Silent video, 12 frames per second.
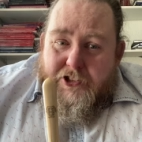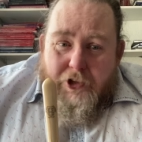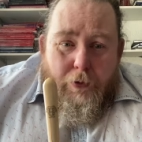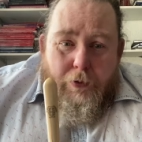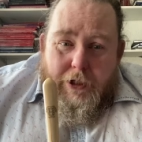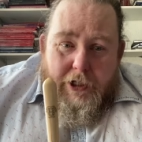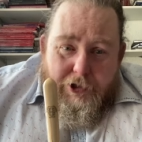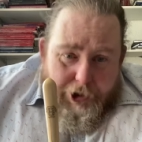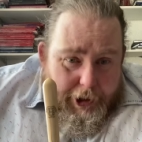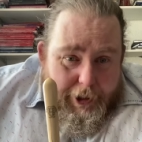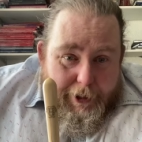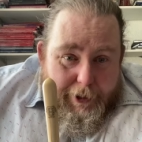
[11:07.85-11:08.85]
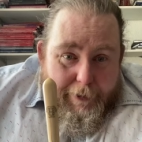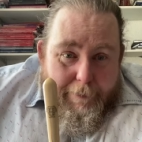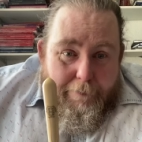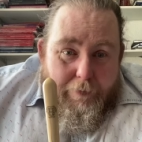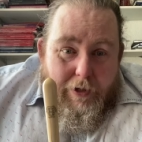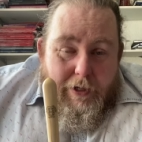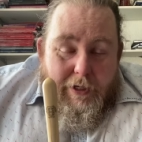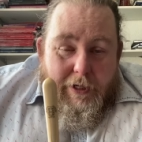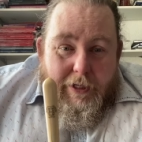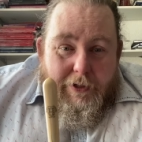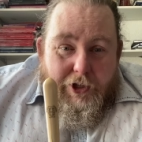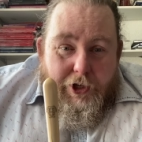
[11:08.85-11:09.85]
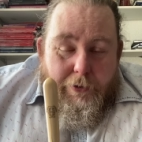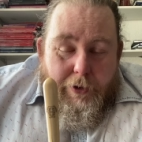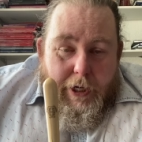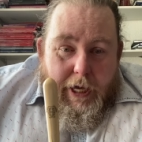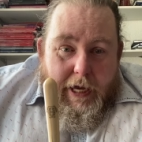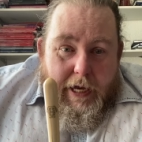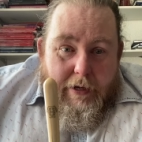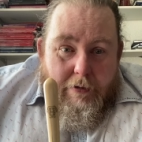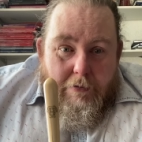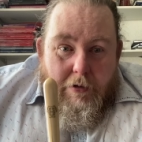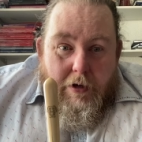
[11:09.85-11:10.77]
sold each year in the UK,